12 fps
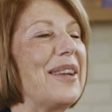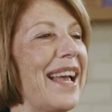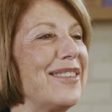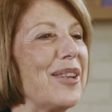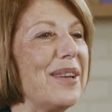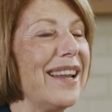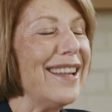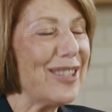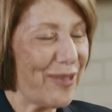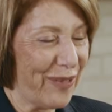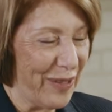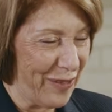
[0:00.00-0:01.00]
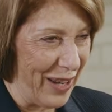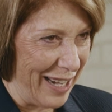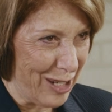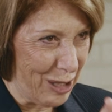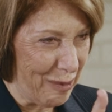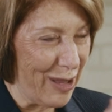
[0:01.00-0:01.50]
Okay, so let's
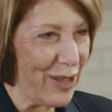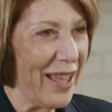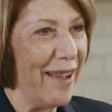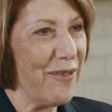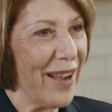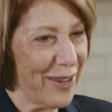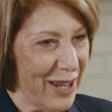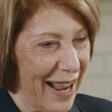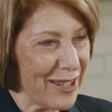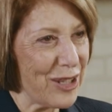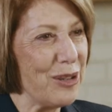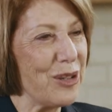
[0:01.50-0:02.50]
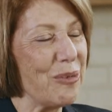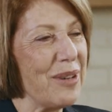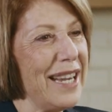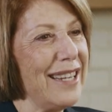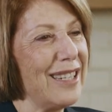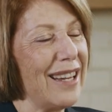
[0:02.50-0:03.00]
finish with, if I could ask you to
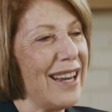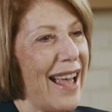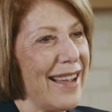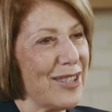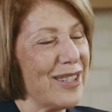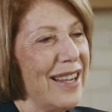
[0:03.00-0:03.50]
read the last